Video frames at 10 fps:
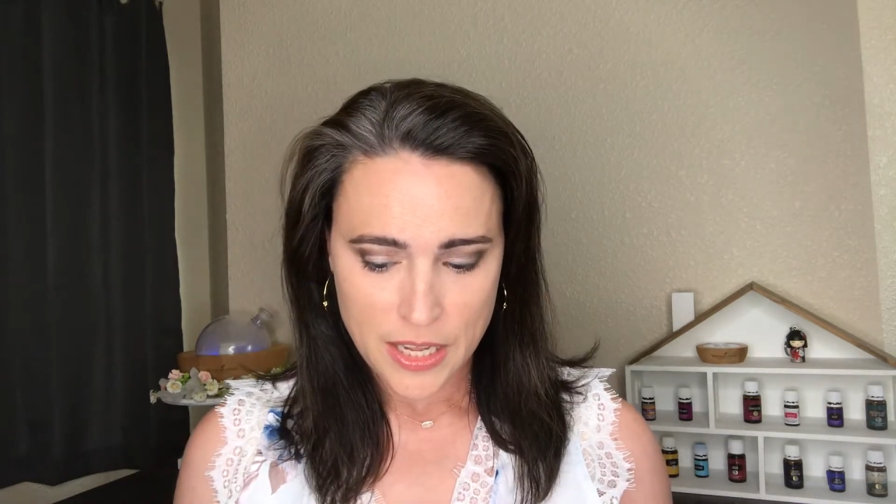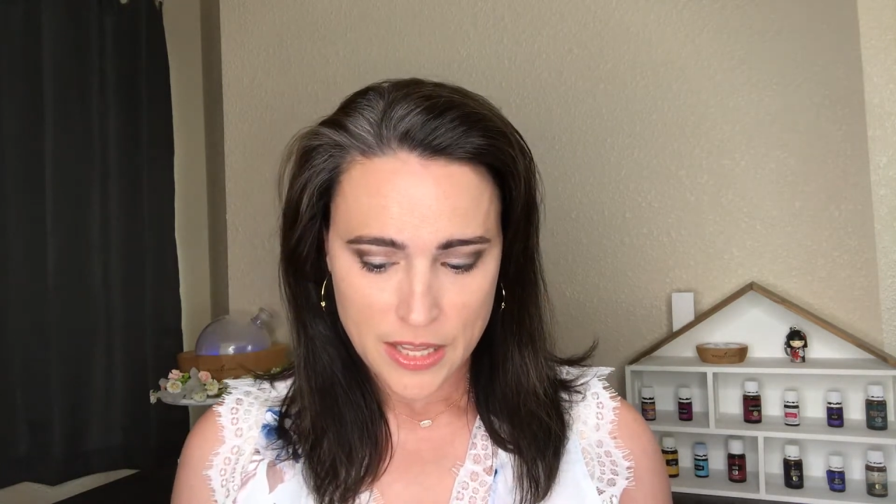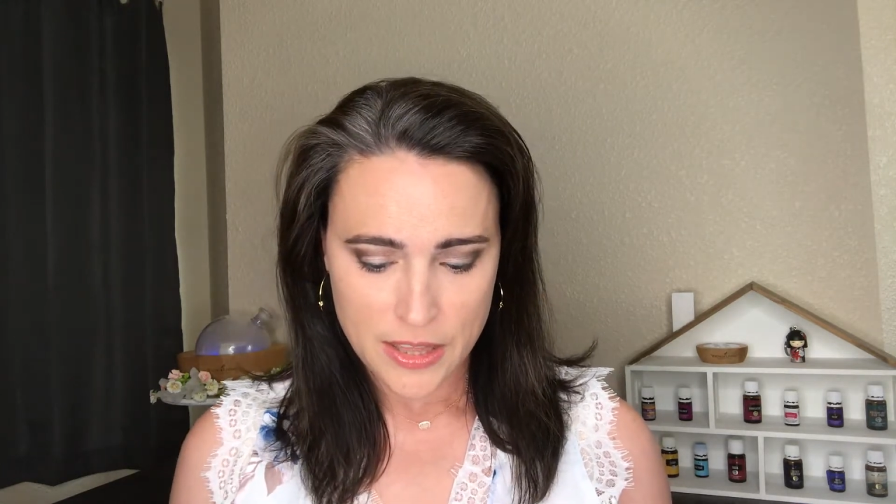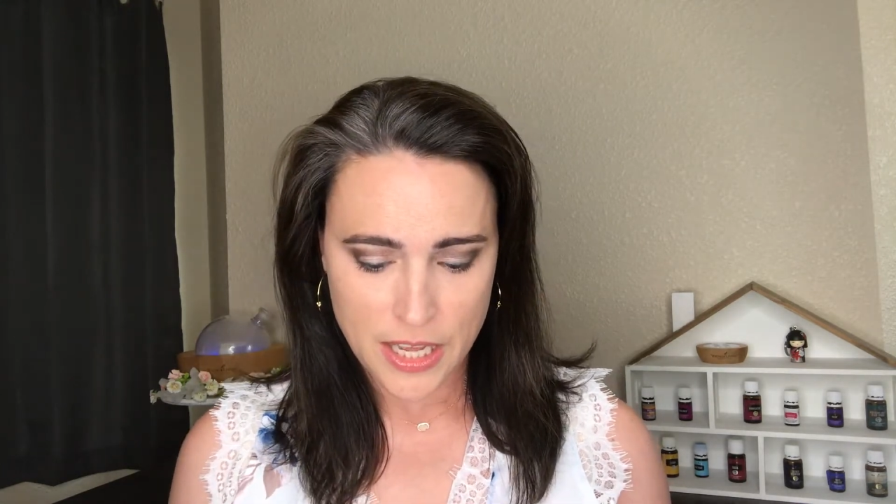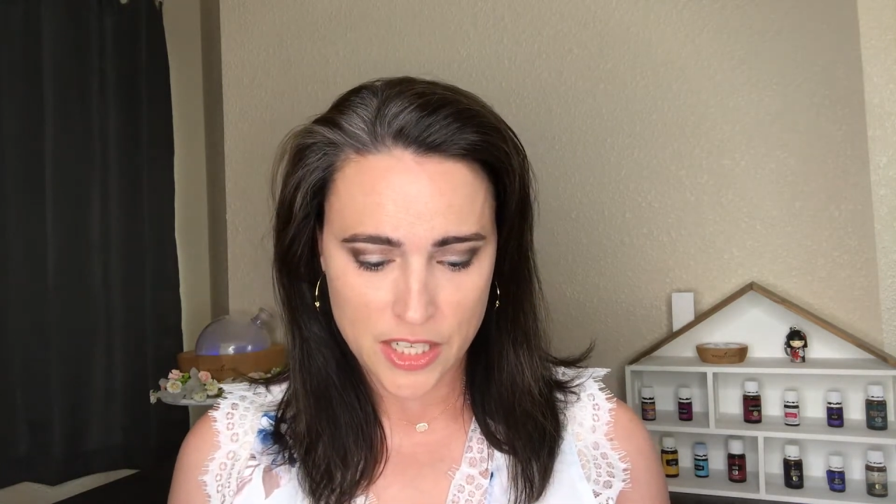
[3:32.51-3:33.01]

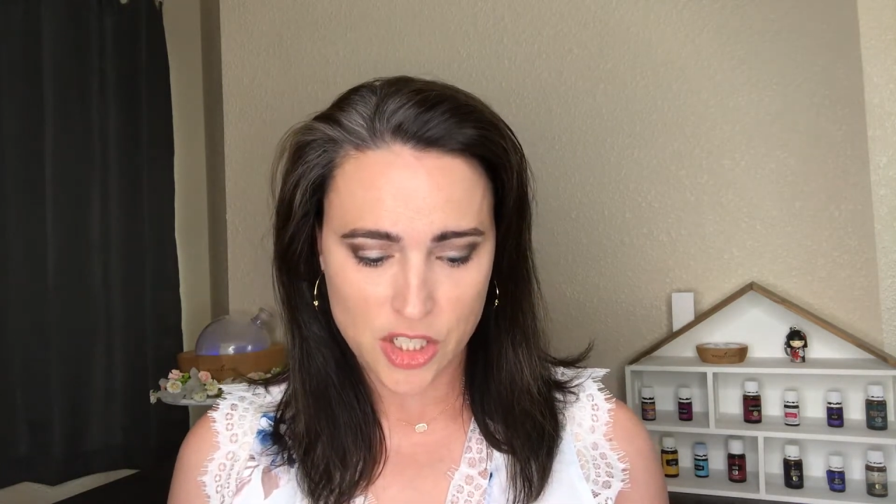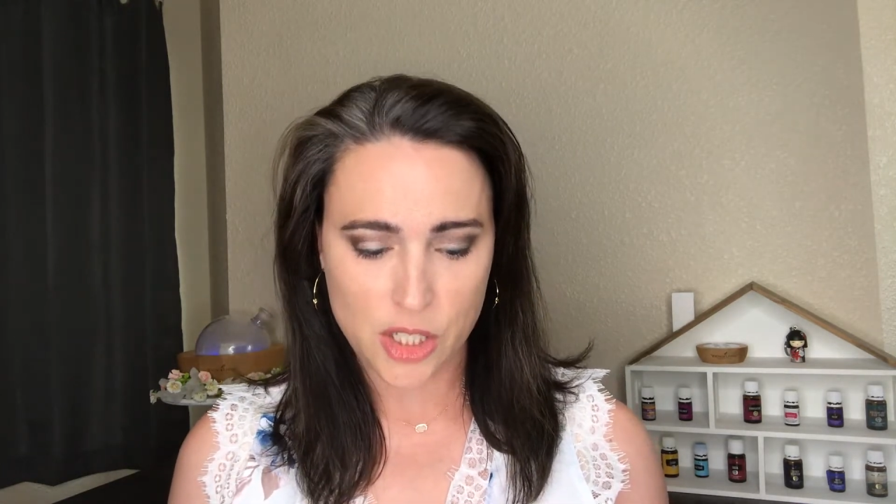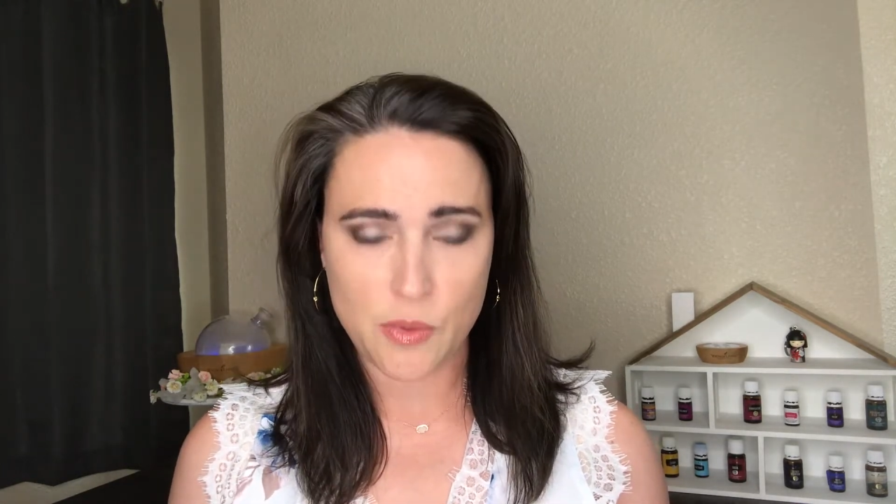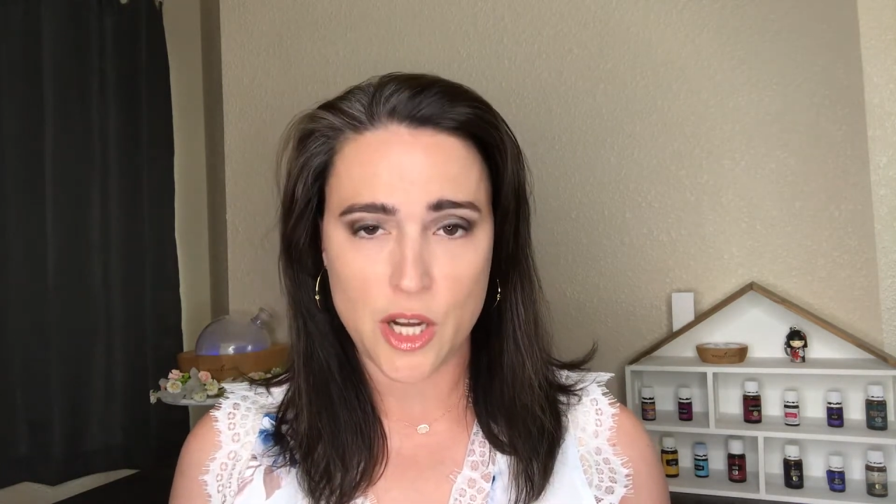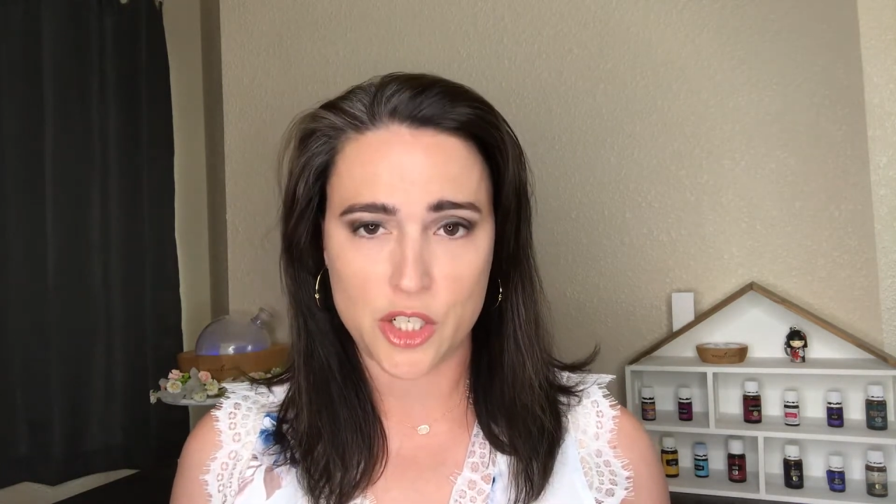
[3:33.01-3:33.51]
Then
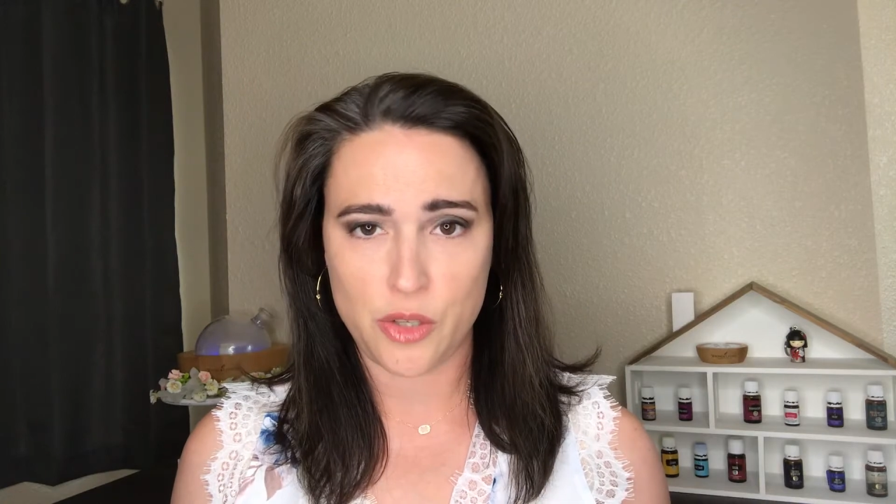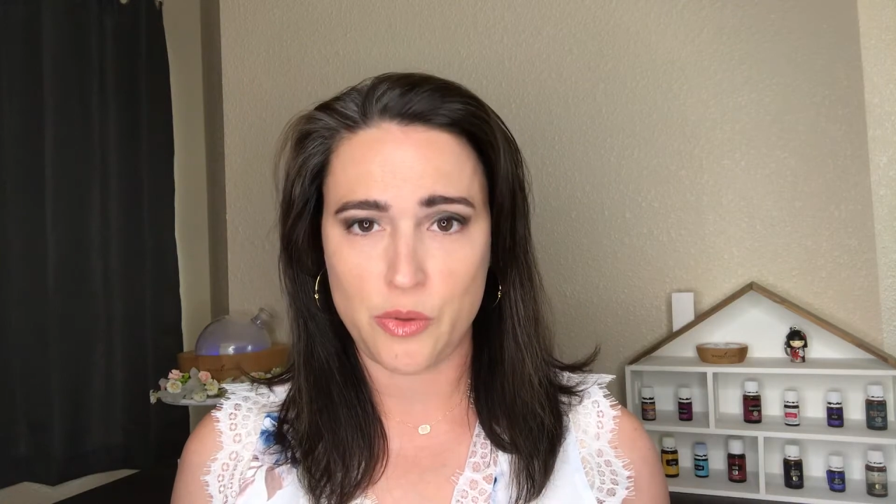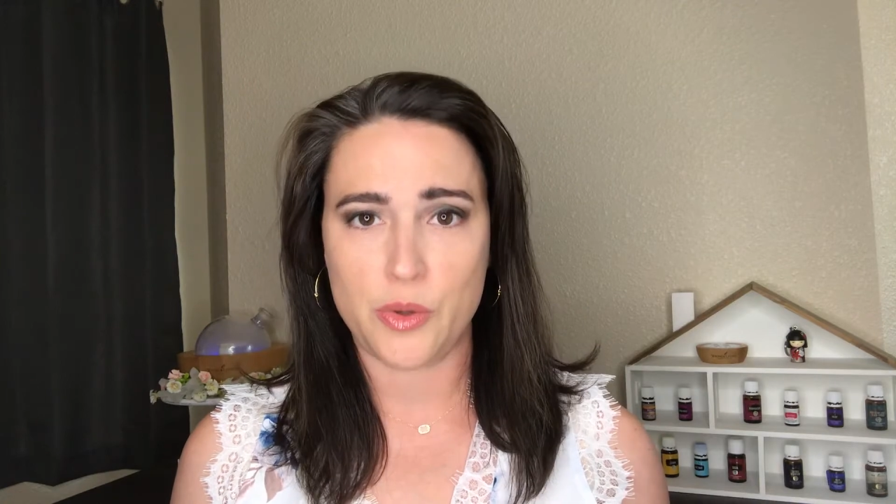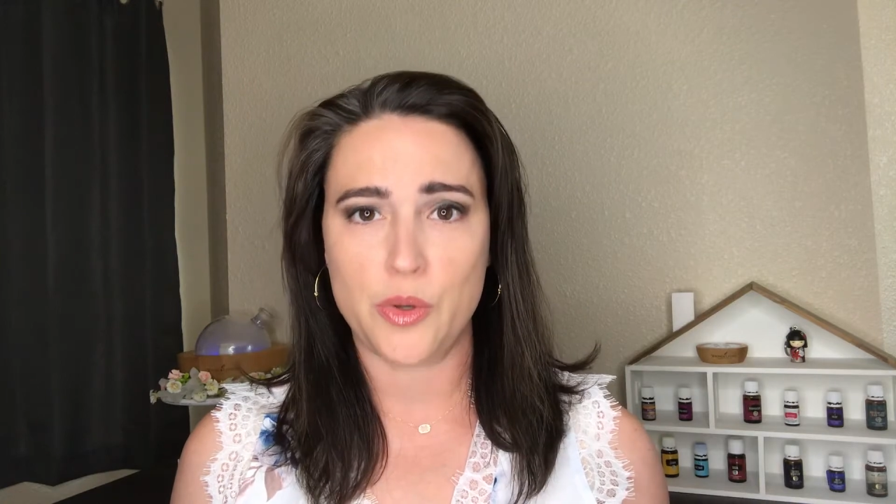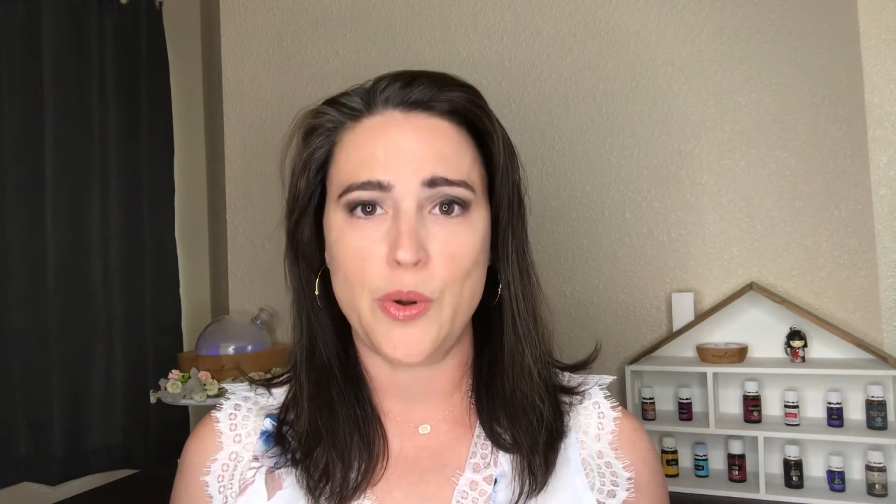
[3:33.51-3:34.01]
she walks you
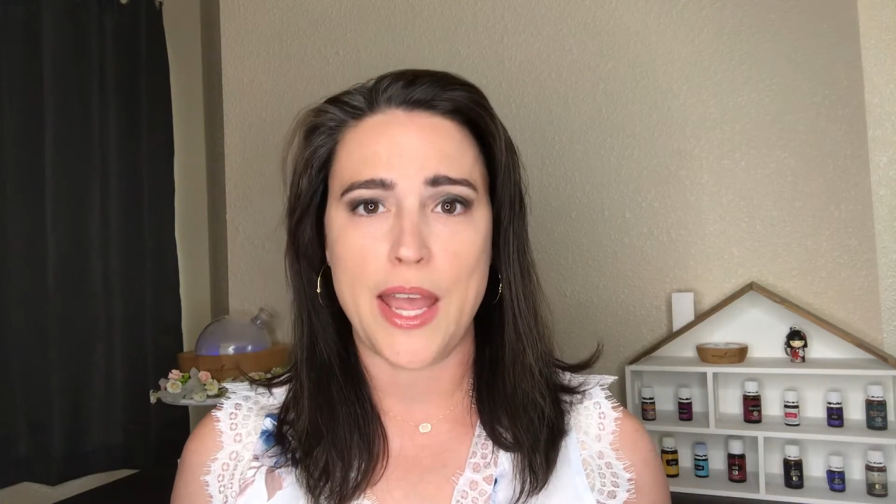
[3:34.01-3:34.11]
through